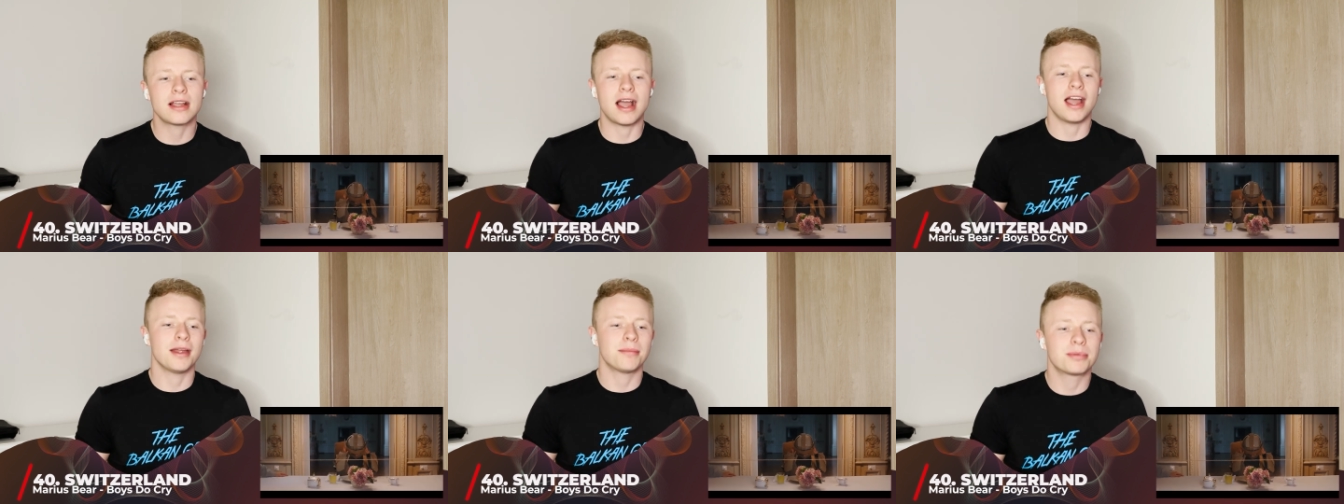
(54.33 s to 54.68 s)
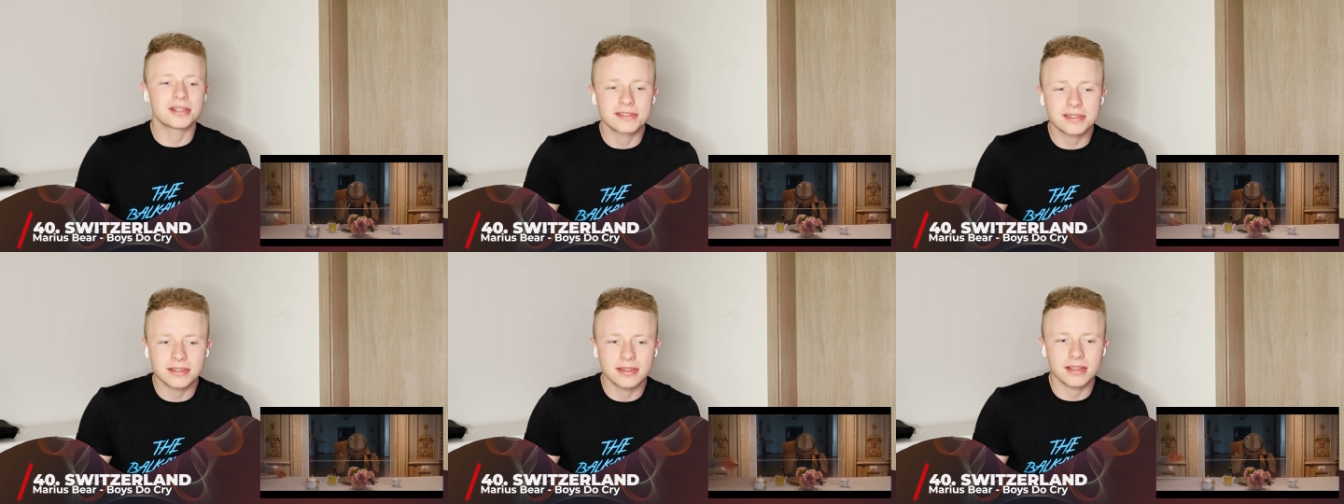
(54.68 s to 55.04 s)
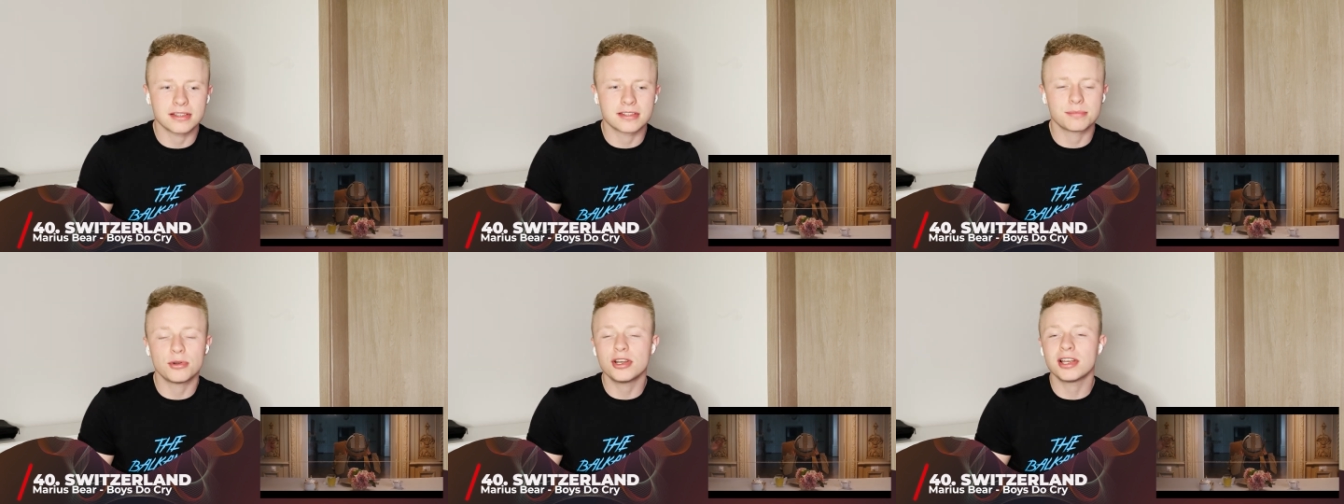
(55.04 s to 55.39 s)
I personally think
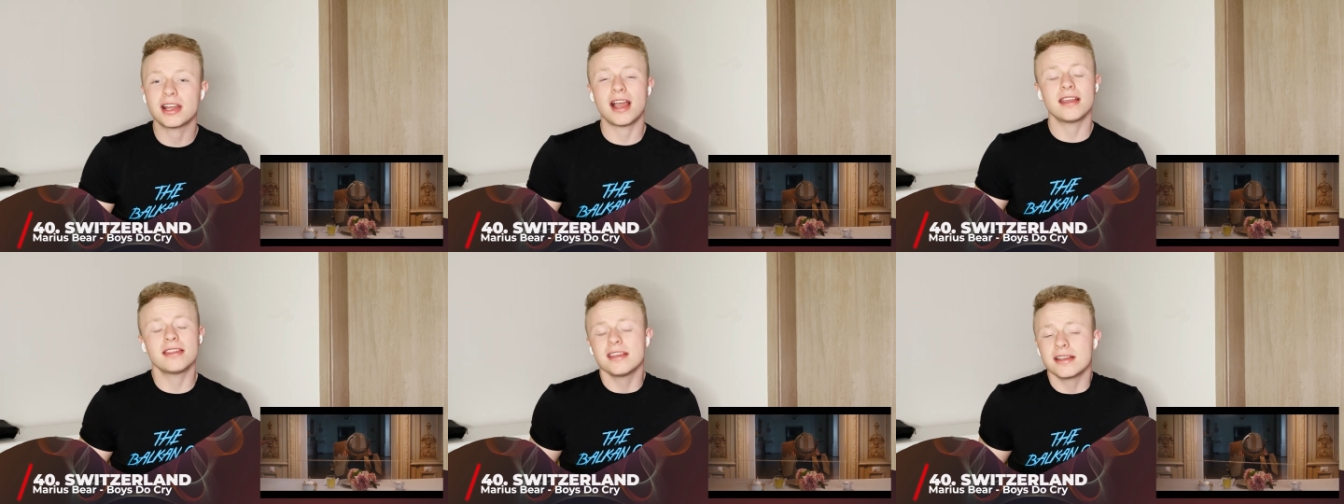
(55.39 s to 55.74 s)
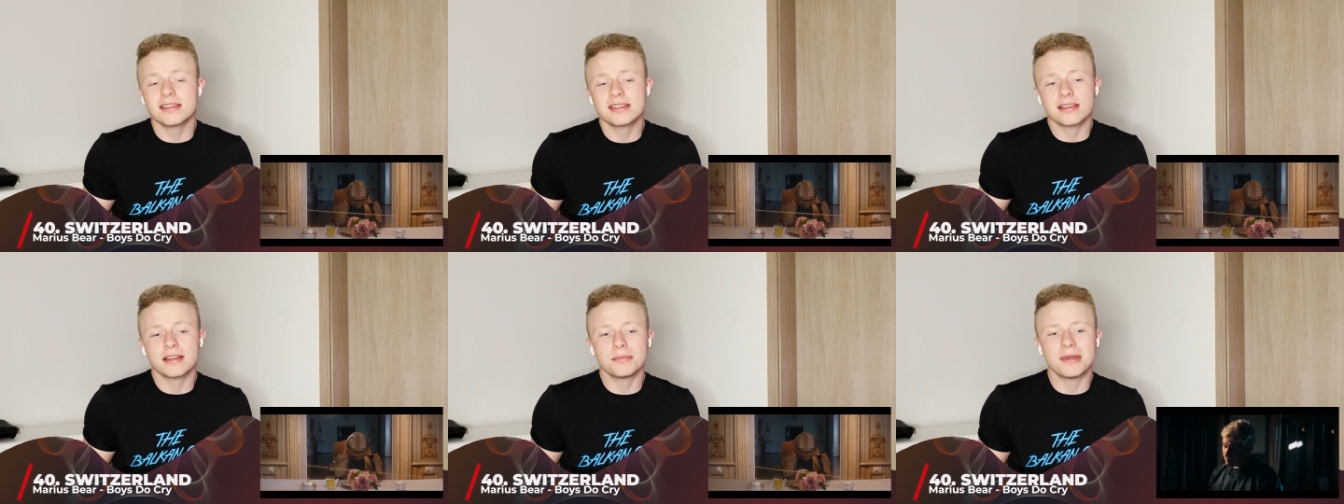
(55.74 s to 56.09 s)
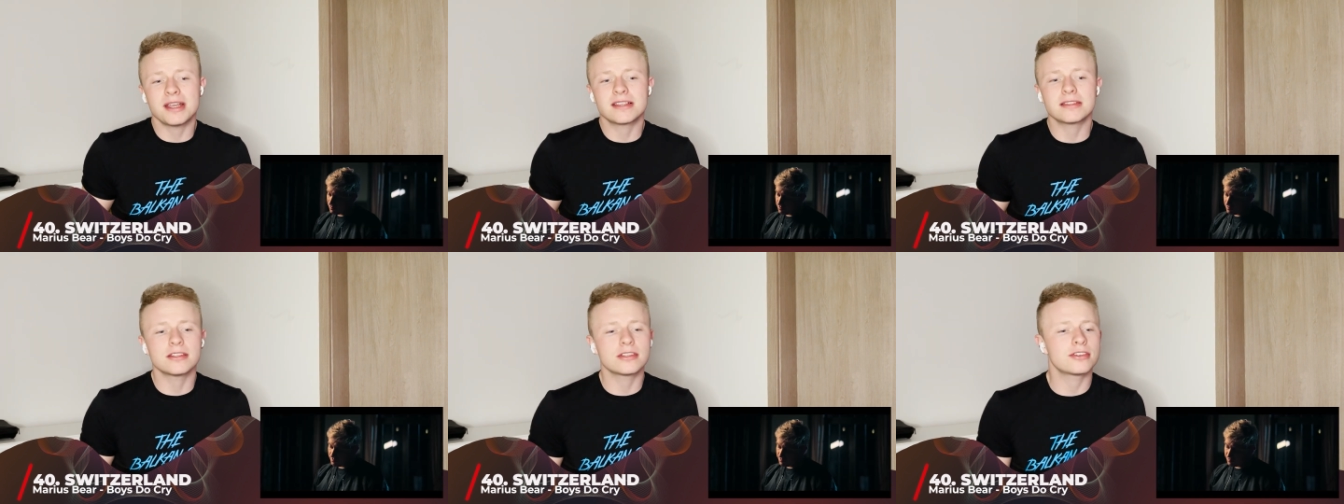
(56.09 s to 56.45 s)
it's boring. I think it's a good
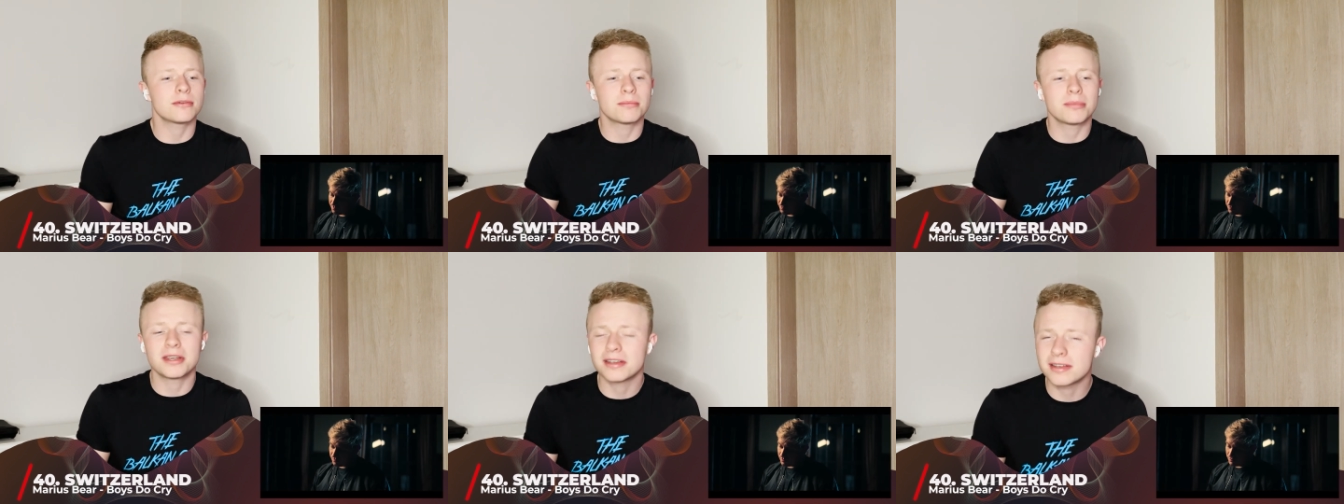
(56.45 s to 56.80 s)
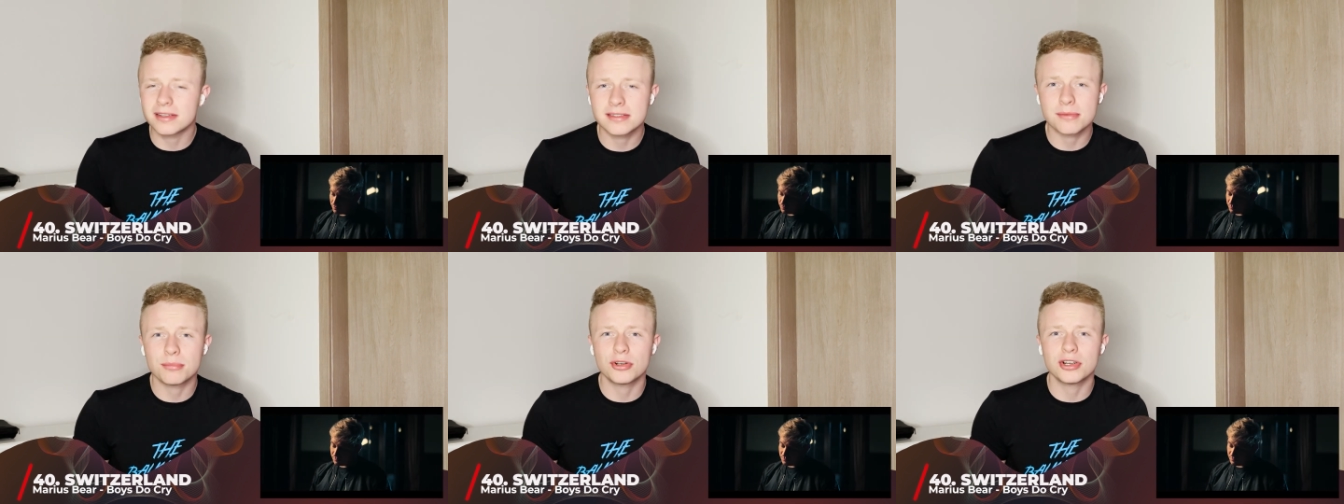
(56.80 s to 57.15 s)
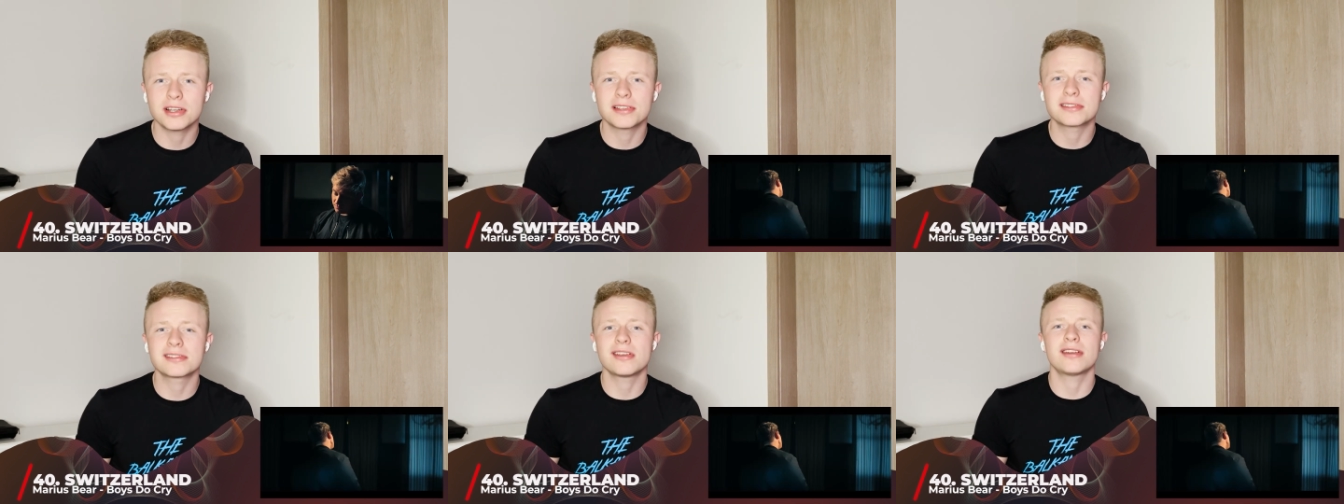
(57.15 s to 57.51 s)
message, but it is a
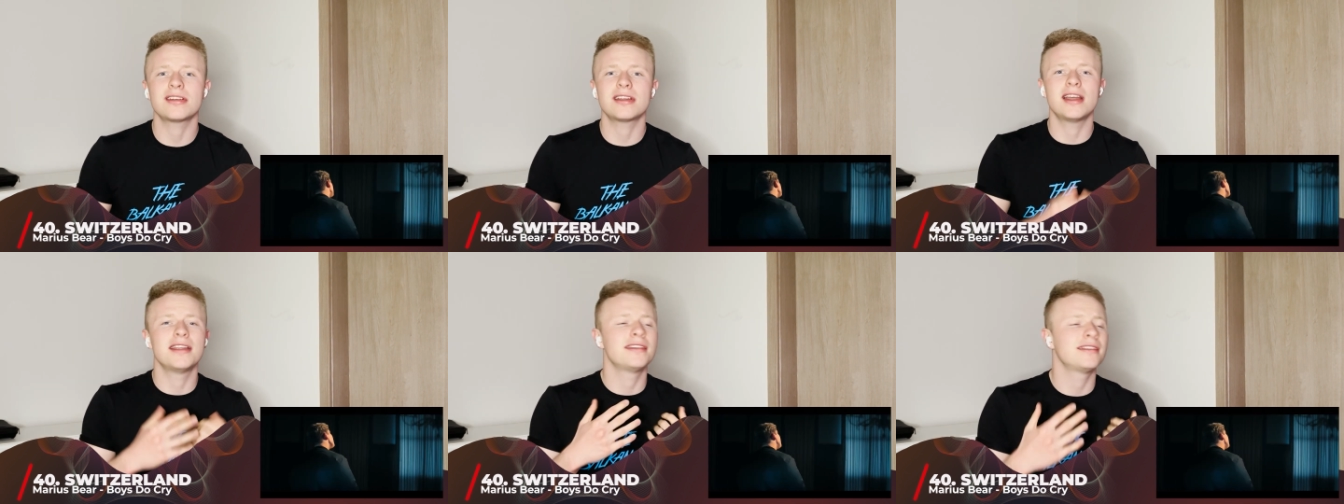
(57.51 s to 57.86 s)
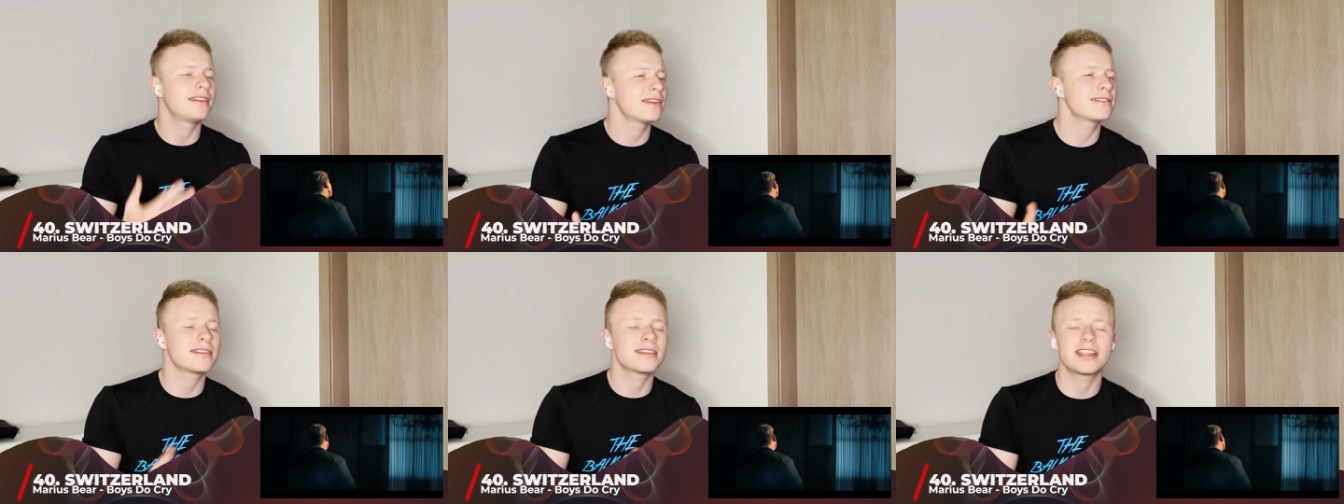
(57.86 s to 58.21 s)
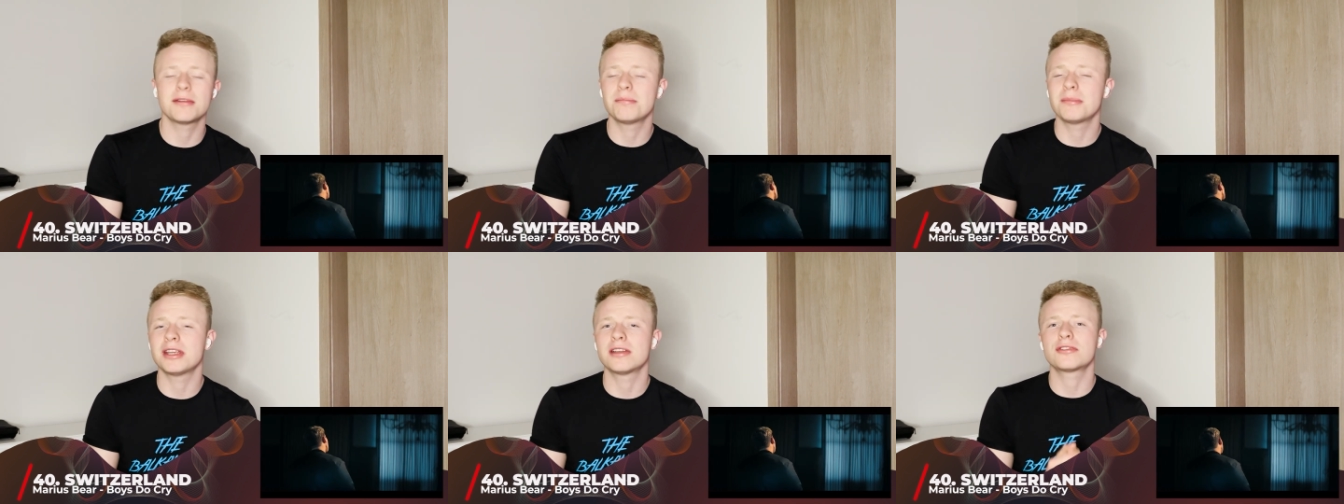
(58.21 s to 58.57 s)
boring song and it doesn't keep
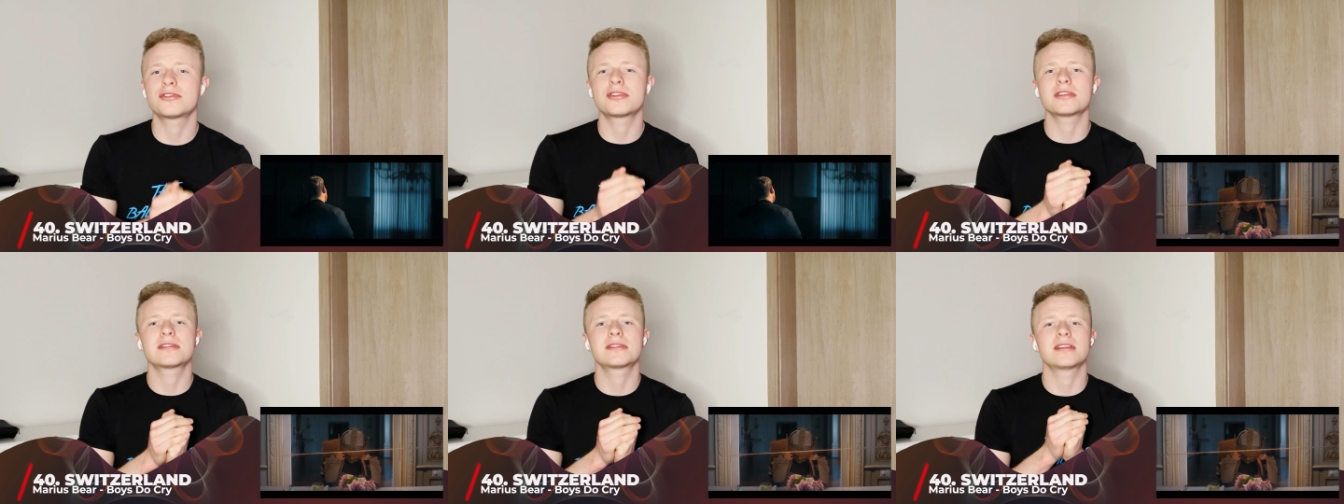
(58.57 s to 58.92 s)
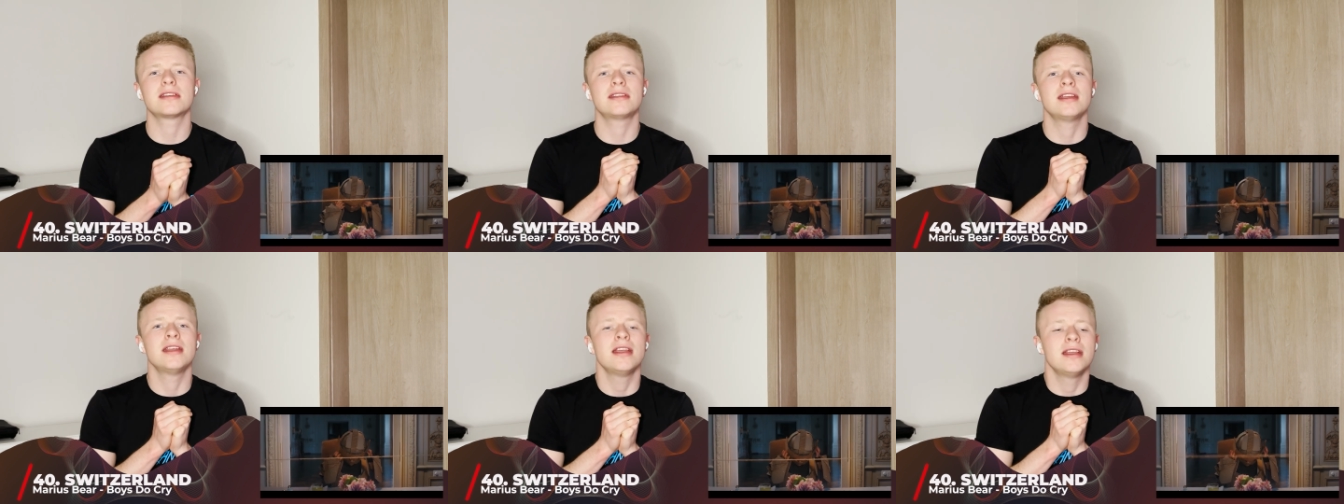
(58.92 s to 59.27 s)
me interested.